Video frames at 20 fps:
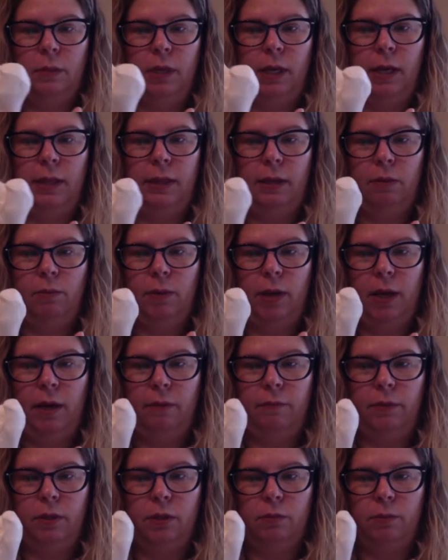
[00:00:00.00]
And then we have
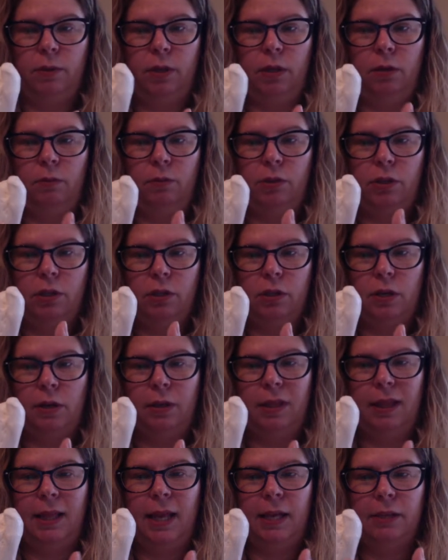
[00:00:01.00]
this one here, which is our
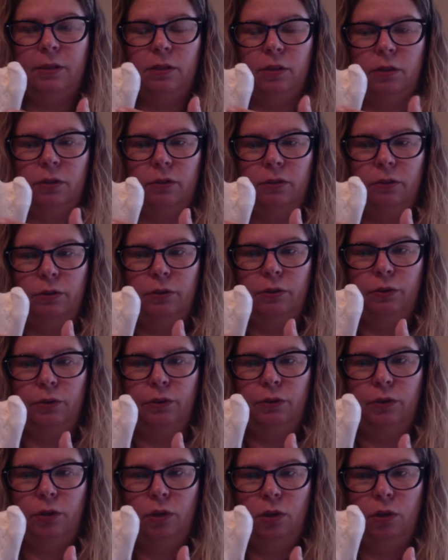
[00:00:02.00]
lesser
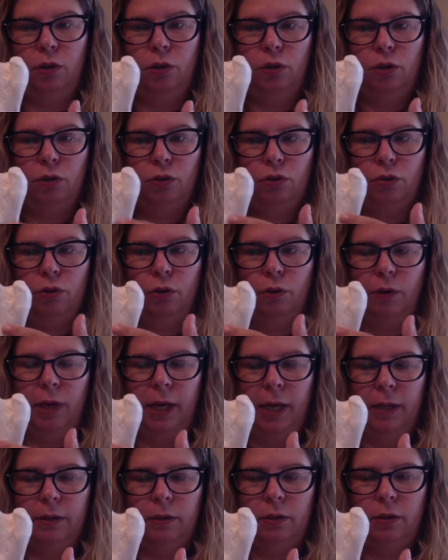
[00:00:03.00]

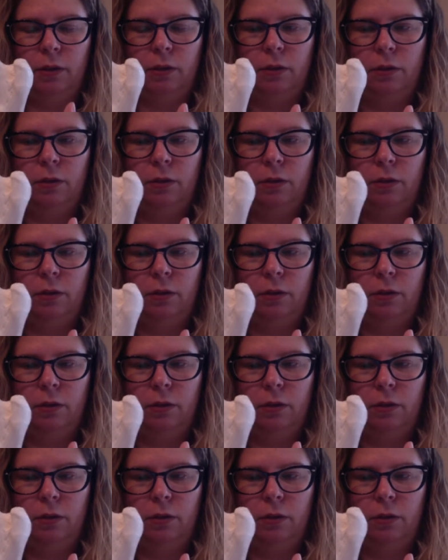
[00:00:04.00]
trochanter.